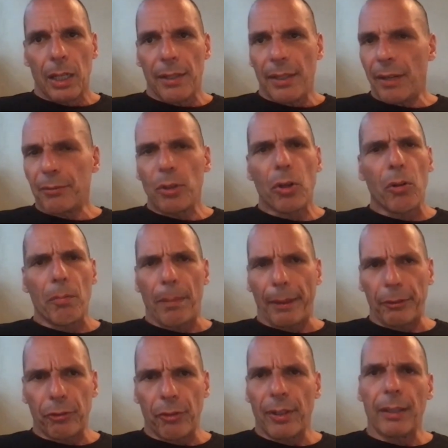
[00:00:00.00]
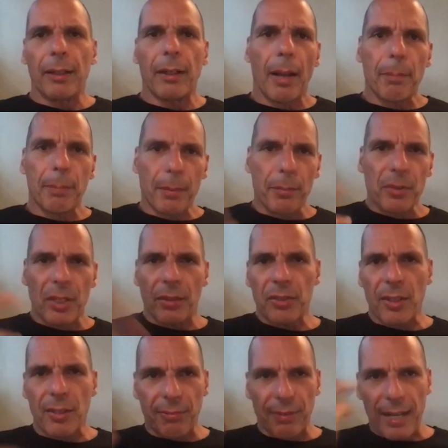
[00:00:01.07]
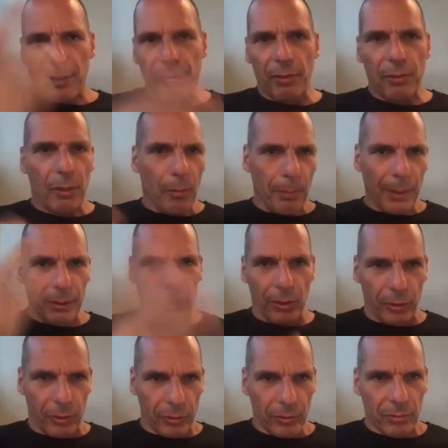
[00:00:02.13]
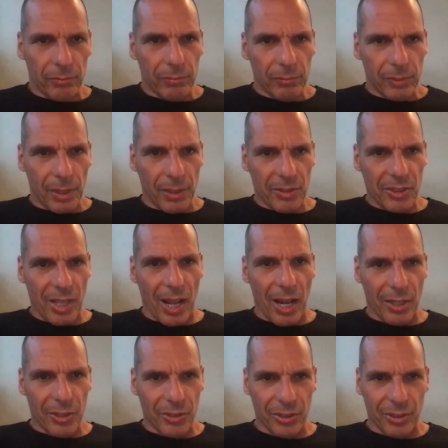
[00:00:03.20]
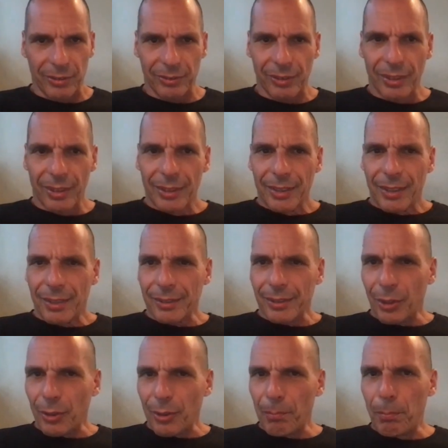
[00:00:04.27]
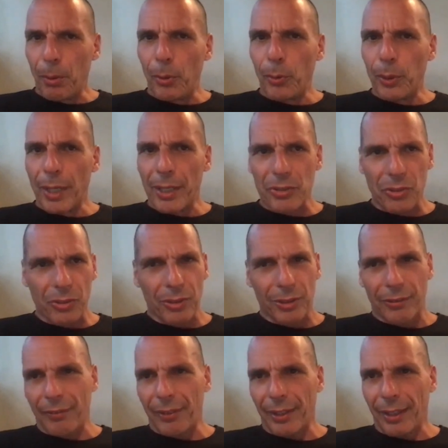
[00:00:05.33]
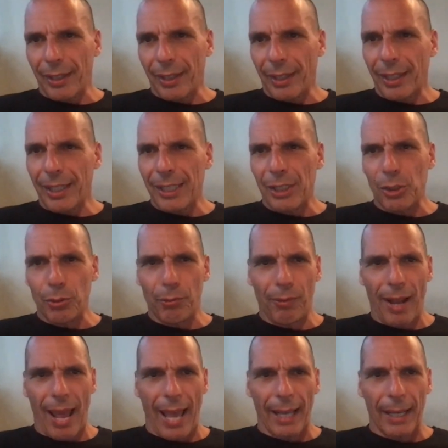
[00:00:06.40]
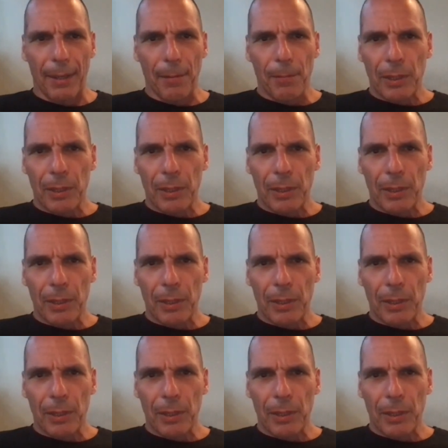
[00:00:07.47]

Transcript: They have no compunction. They wrap themselves in the flag of the European Union, in the stars and, you know, the blueness of the EU flag,